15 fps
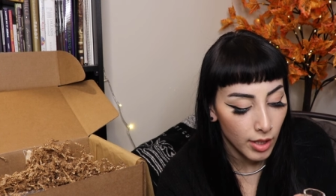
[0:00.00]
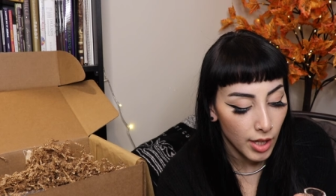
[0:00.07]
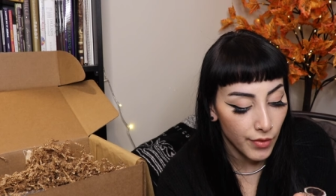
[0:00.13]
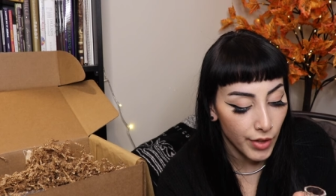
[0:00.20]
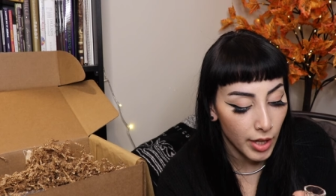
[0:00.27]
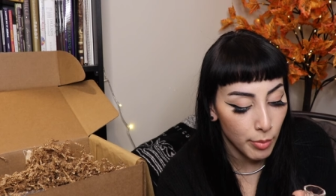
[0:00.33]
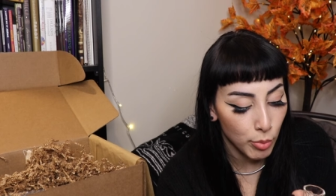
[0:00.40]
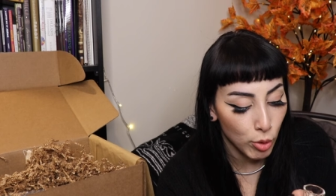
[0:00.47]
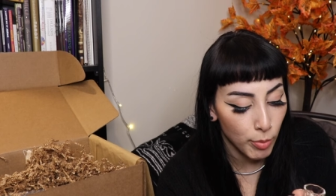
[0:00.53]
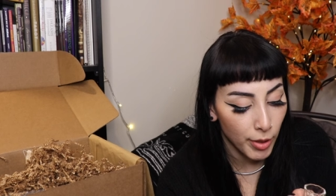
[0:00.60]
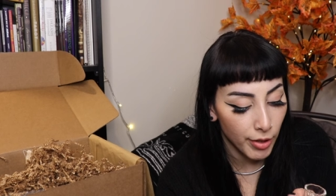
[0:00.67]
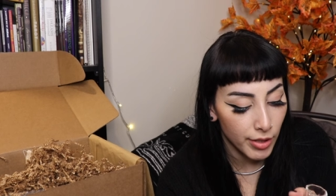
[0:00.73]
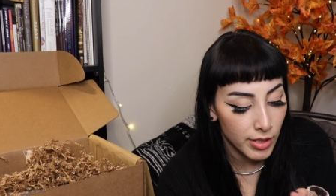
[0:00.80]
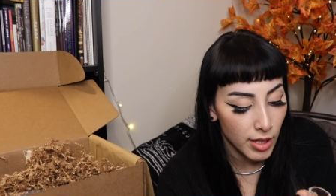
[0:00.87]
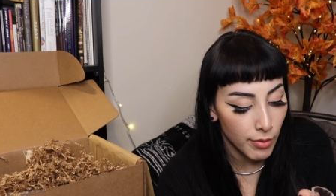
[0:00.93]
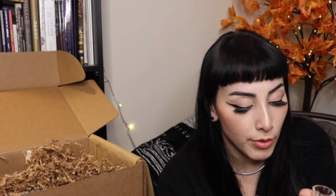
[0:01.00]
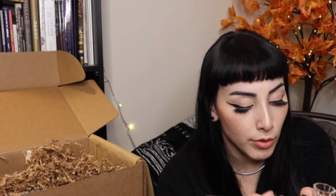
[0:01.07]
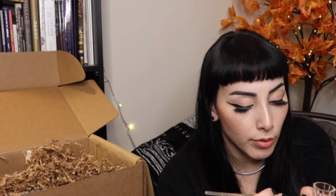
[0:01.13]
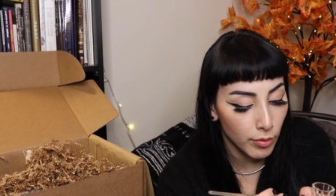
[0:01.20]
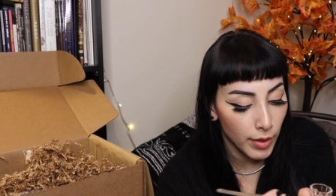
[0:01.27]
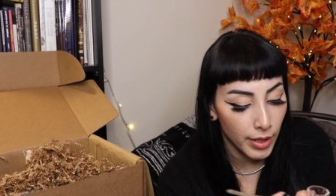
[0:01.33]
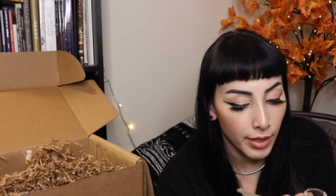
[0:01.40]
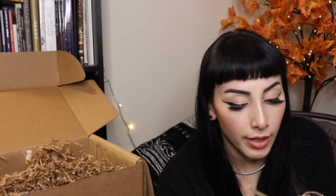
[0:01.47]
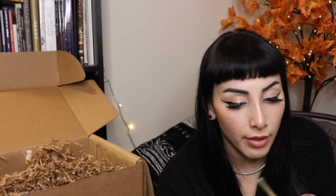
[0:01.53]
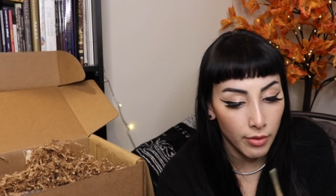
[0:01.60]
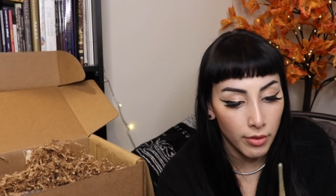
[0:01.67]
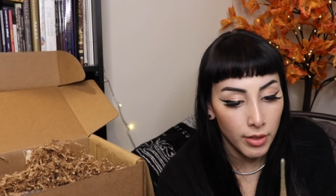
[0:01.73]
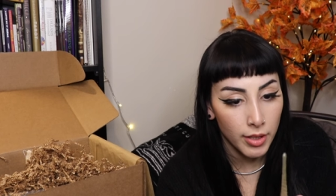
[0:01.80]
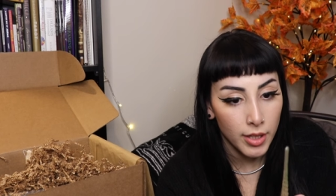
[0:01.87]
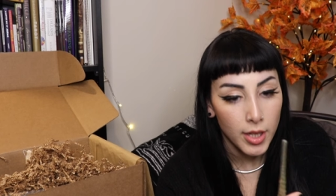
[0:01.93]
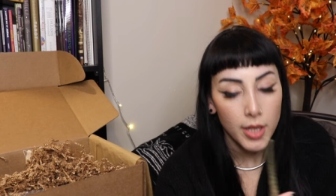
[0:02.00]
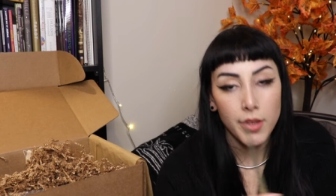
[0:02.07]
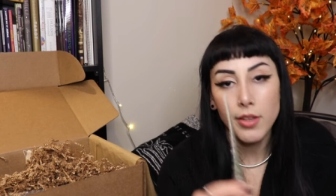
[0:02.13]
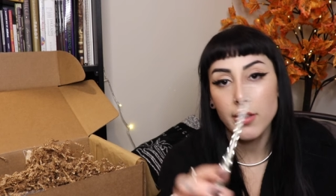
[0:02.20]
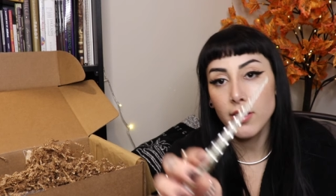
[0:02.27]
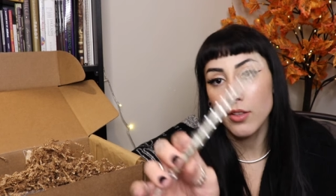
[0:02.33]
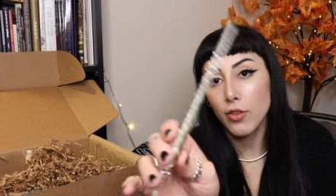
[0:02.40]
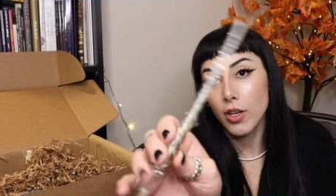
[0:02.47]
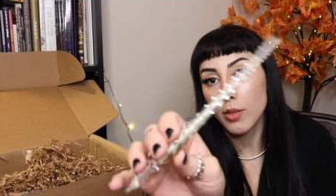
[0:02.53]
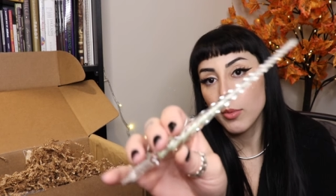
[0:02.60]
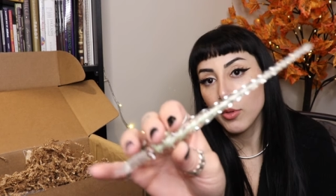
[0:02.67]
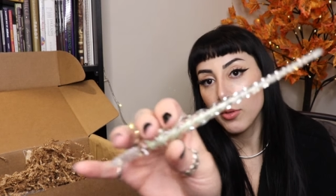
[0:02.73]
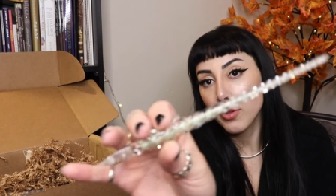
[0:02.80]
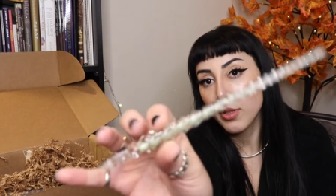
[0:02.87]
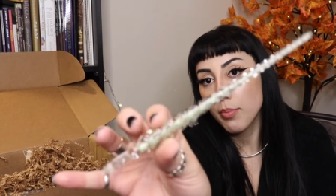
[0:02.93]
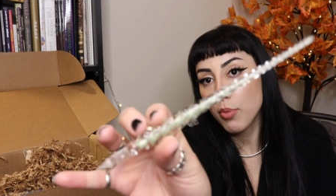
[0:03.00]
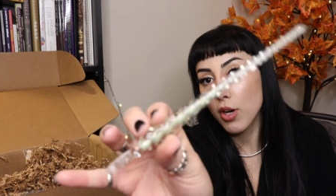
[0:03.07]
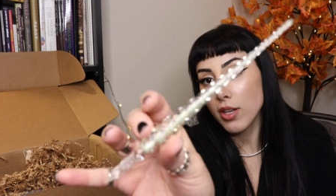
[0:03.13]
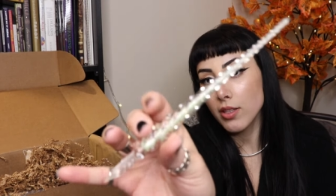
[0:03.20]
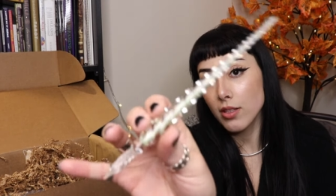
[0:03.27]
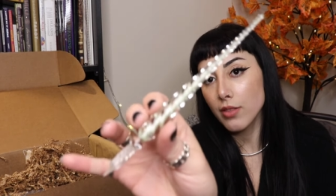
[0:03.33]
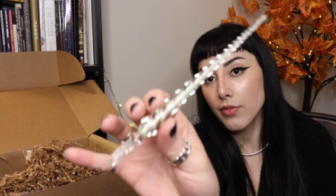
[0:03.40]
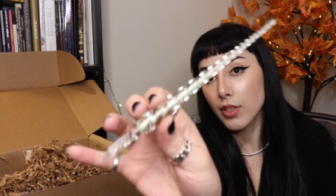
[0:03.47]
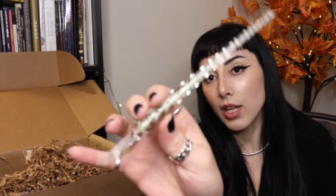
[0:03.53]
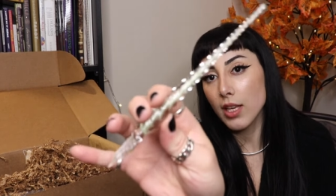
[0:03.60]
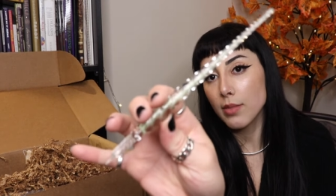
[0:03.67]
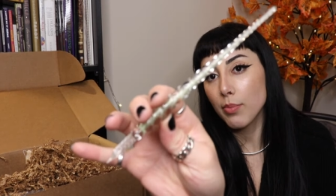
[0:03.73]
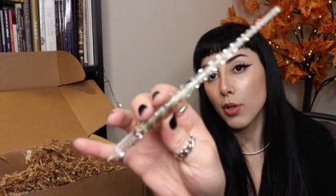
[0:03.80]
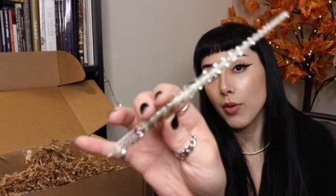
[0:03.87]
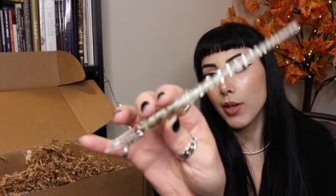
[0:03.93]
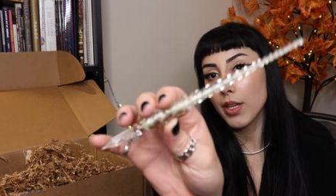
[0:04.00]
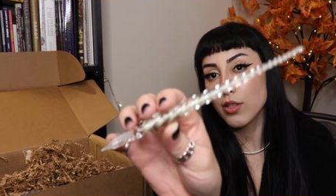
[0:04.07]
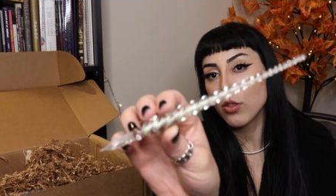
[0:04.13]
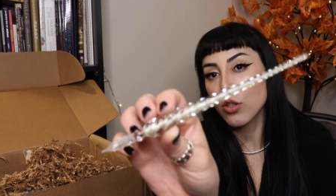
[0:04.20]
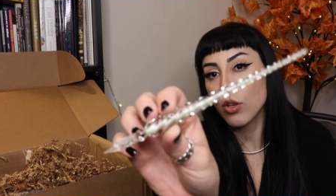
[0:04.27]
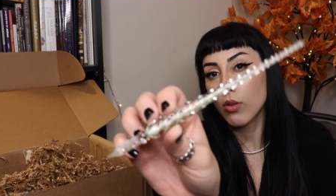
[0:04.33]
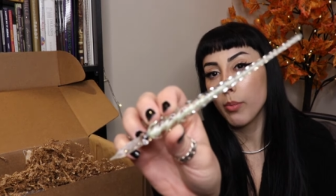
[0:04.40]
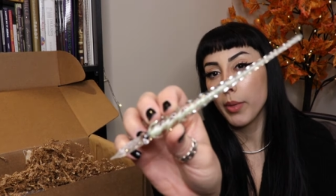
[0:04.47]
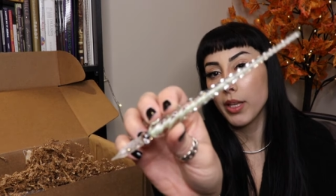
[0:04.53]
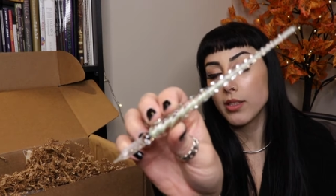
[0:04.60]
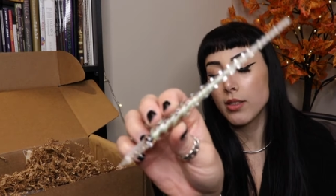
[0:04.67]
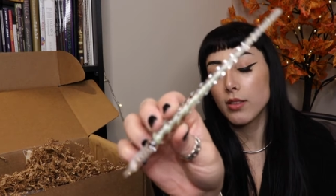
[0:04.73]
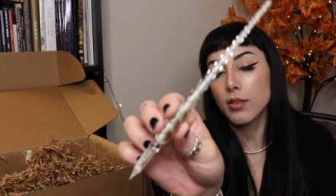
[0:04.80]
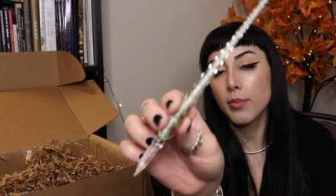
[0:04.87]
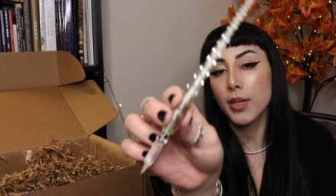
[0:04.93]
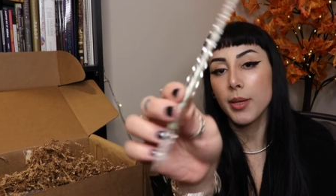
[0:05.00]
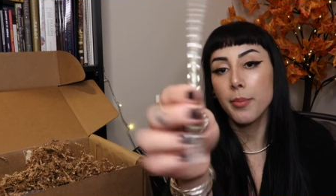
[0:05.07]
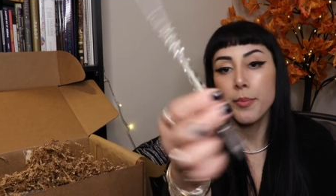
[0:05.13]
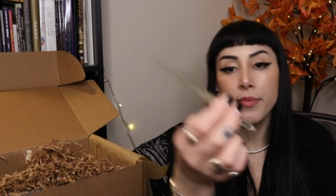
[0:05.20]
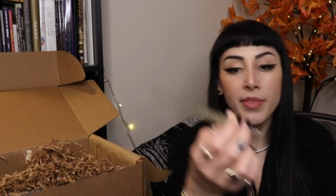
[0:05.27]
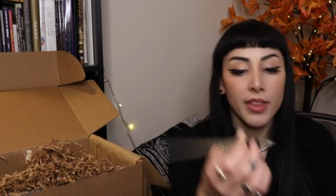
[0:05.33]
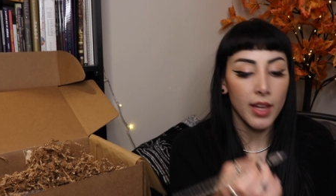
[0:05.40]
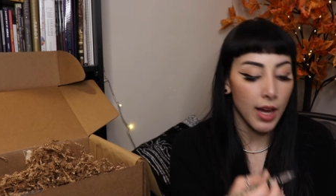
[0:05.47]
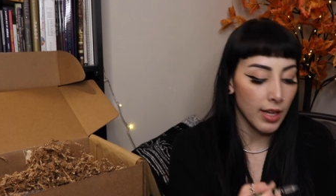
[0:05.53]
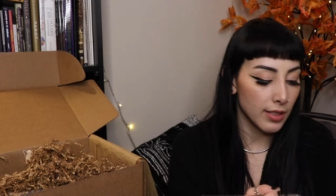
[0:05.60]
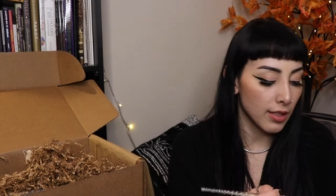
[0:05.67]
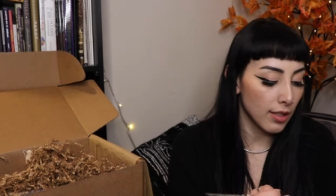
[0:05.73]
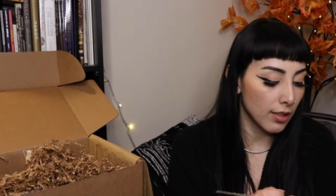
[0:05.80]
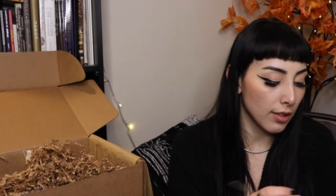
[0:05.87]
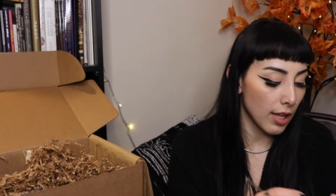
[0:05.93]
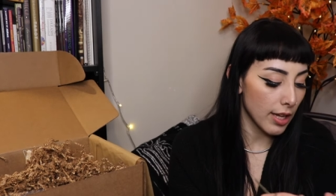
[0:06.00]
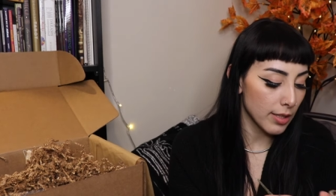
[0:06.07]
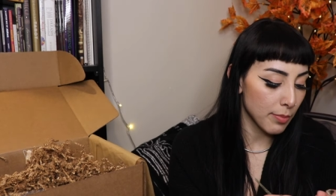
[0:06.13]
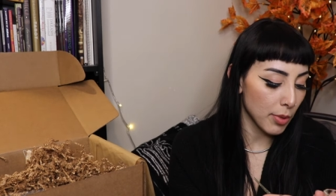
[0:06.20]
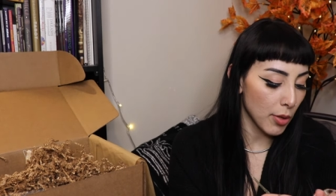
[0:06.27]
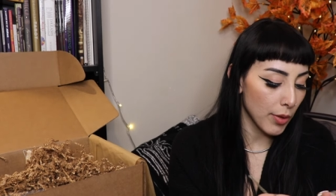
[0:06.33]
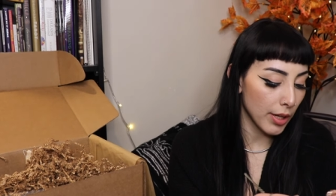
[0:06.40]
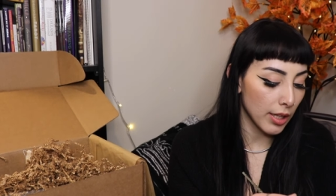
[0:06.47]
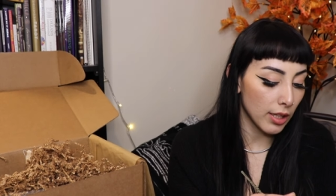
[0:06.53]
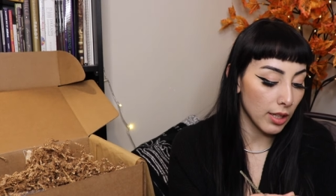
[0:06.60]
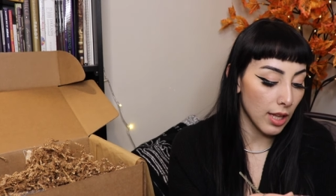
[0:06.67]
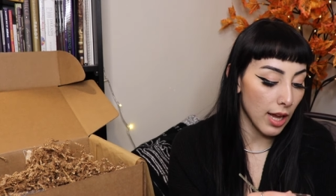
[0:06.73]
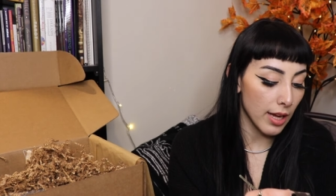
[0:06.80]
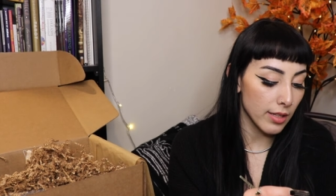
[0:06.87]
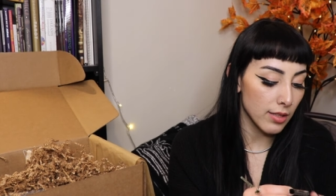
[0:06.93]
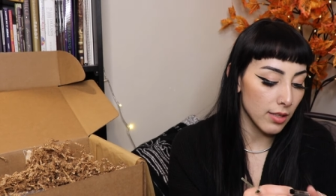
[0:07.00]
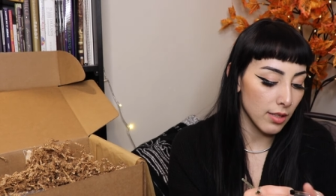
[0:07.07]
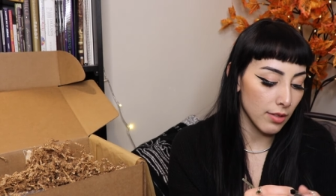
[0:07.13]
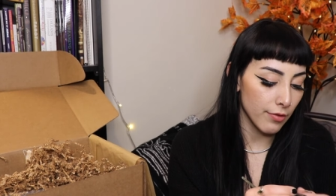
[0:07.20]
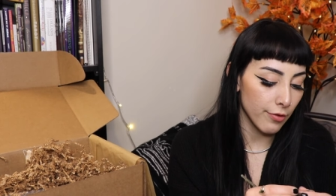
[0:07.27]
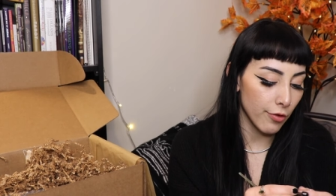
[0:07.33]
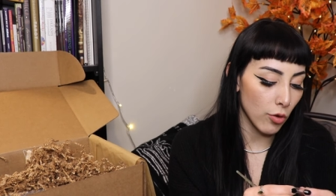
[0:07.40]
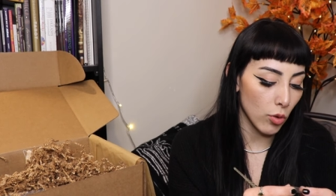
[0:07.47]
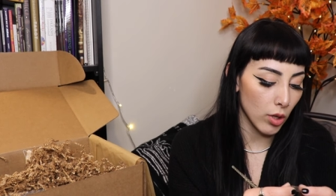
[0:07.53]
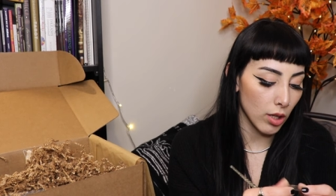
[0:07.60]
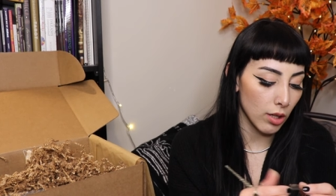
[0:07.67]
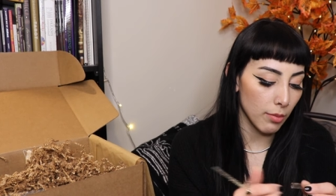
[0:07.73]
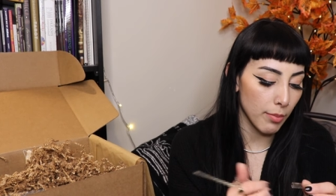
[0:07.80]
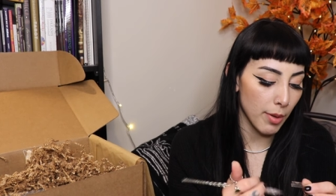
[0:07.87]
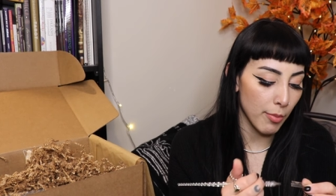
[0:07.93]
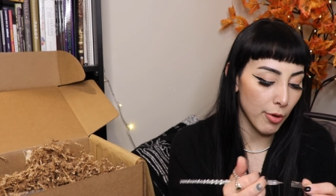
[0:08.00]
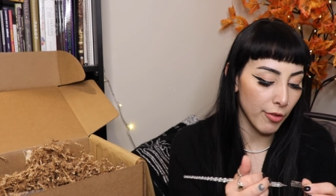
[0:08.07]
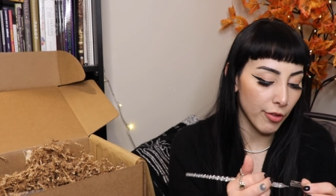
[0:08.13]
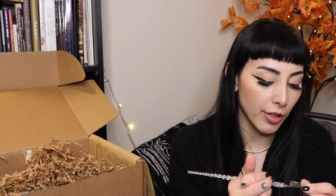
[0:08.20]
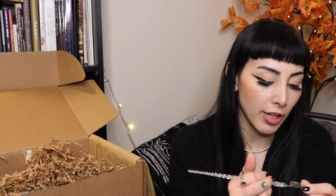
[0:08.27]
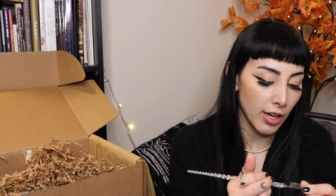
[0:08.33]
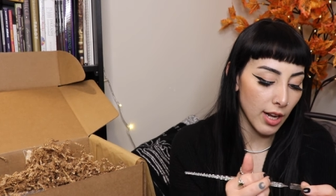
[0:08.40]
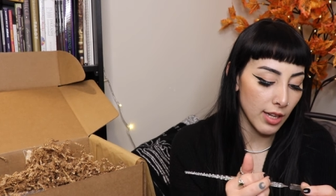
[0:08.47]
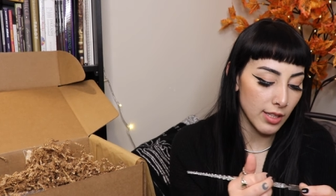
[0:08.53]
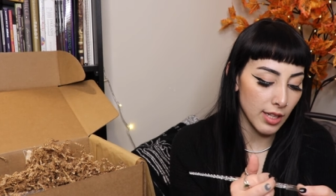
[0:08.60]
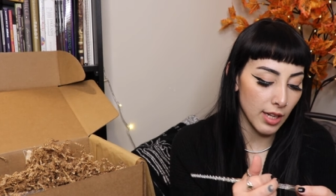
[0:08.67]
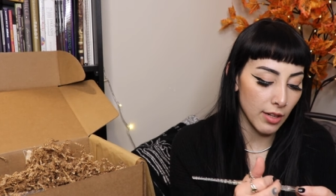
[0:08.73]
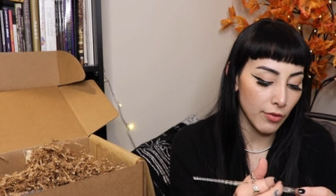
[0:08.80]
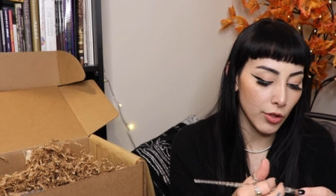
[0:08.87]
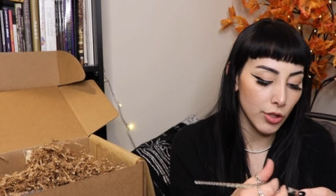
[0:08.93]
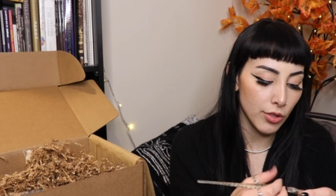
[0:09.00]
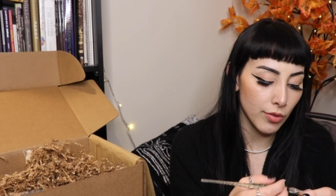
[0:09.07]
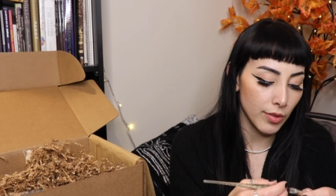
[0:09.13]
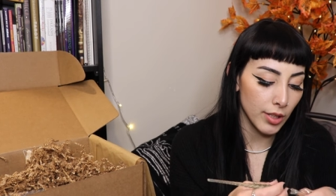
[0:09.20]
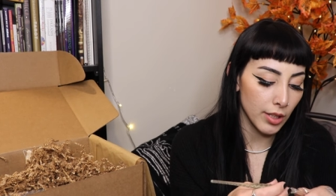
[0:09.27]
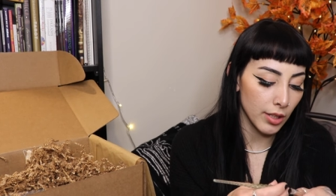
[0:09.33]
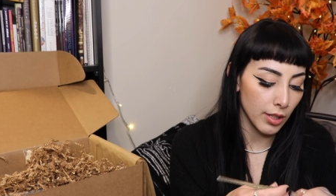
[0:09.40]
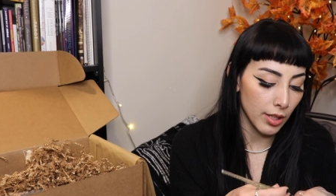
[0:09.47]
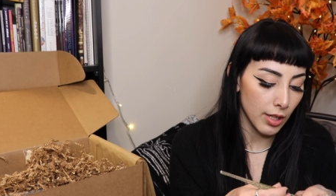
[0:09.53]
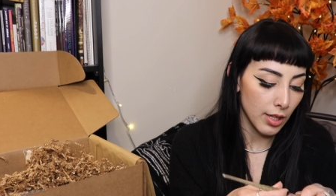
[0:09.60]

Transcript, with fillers: If I had blueberries, I would do it right now. This is incredible. The process of glass blowing is so amazing to me. I did a glass blowing class for my boyfriend and I's anniversary.